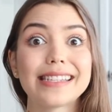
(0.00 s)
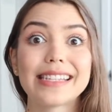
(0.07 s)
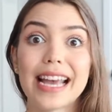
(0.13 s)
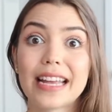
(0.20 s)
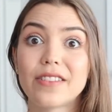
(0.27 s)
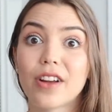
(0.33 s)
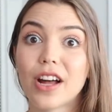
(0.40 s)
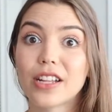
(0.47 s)

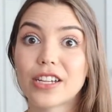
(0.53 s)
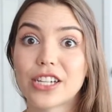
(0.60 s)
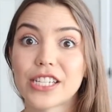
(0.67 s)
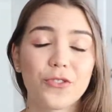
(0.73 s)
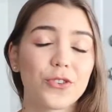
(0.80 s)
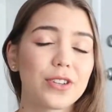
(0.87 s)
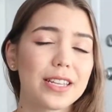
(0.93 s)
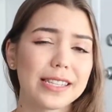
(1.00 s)
$10
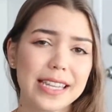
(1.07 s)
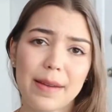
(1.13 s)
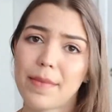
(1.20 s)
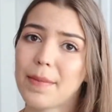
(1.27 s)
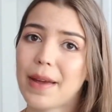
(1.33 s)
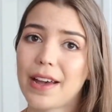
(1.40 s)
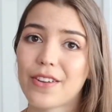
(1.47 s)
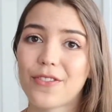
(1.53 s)
for the same
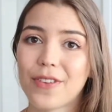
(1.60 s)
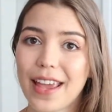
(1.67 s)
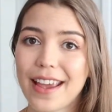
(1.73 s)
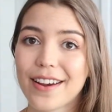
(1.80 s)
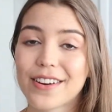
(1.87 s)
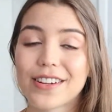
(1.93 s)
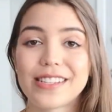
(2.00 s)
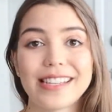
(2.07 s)
amount of
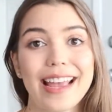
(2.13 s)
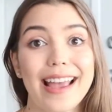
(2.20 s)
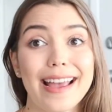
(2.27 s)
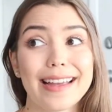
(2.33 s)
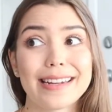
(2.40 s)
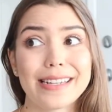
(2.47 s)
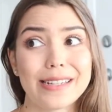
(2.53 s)
hangers and